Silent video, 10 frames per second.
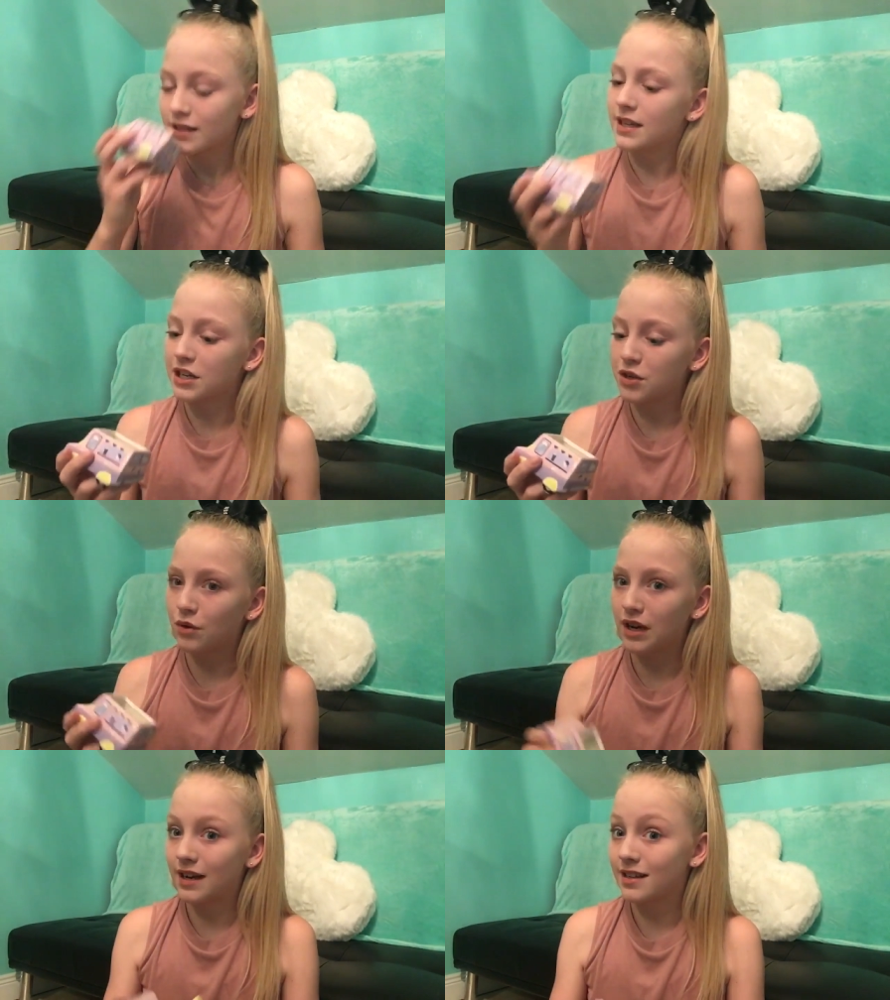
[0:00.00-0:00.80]
It's actually
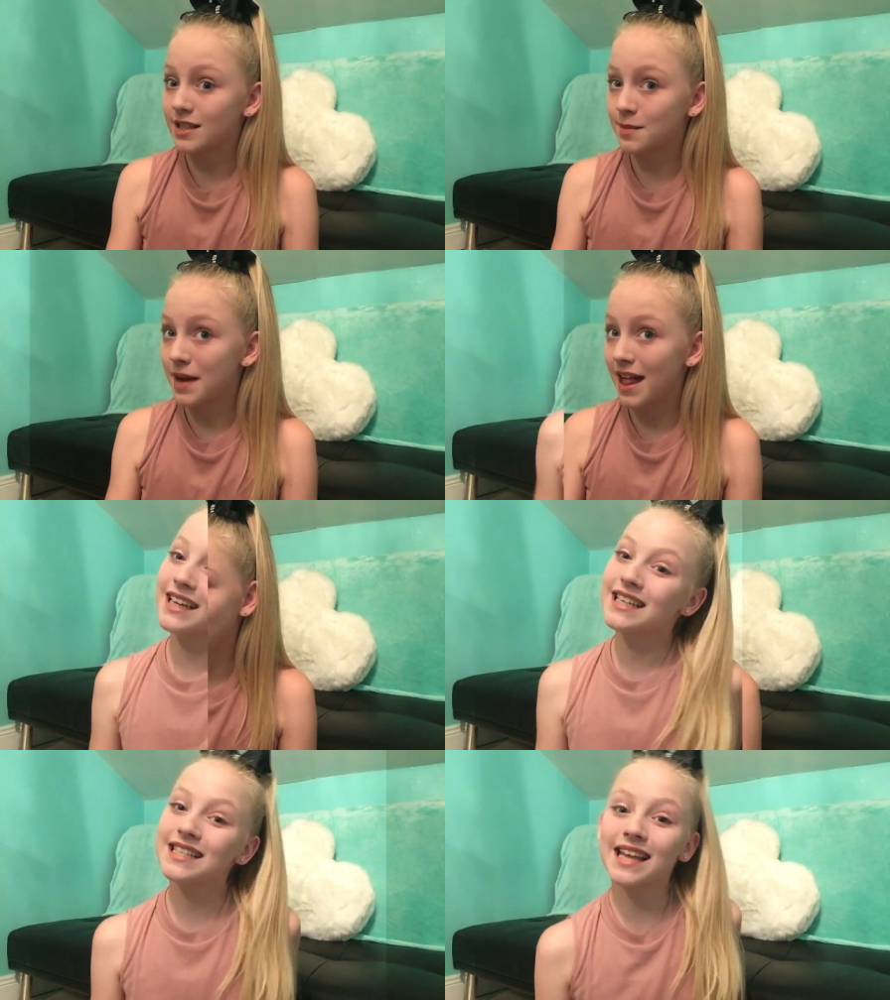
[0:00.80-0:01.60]
a really nice smell. Okay
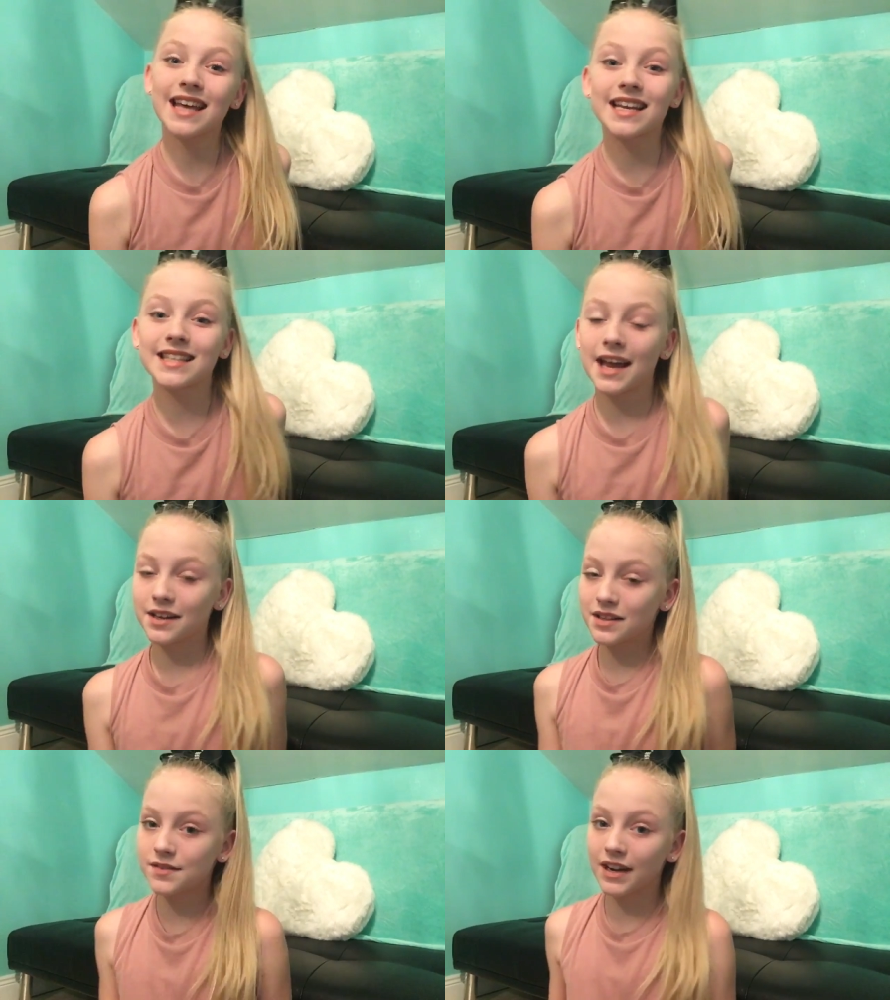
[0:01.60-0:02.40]
guys, that is the
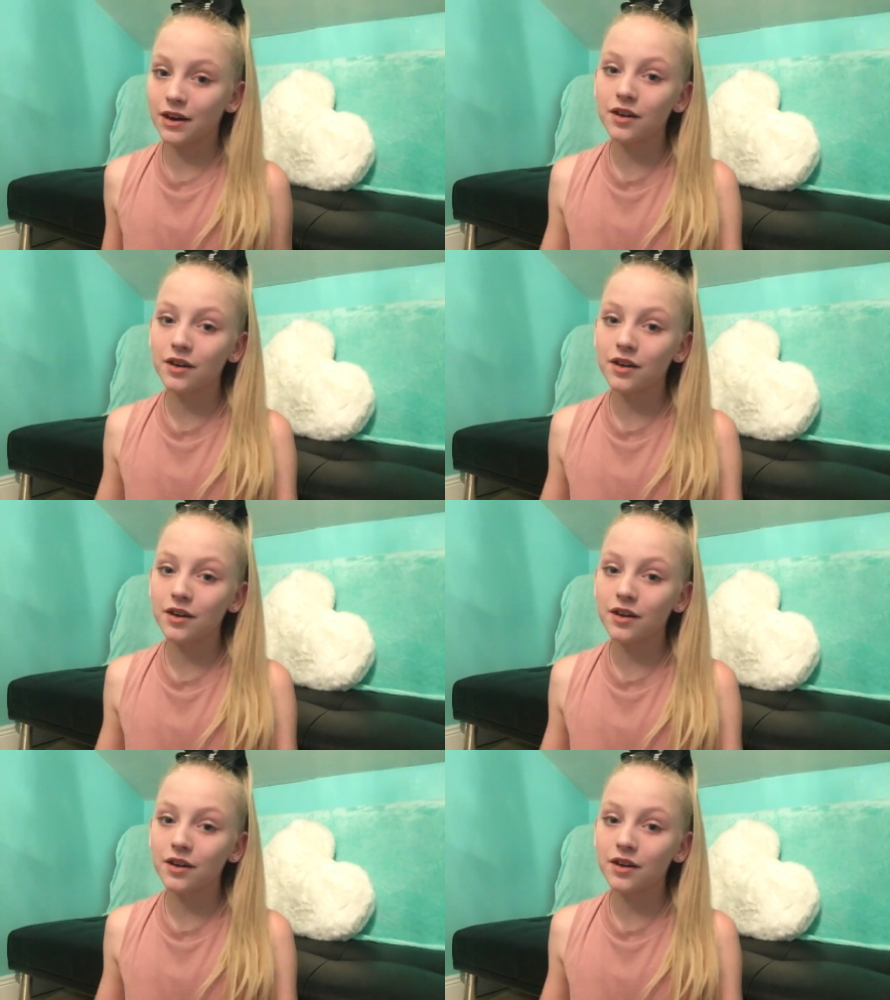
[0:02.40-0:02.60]
end of this video.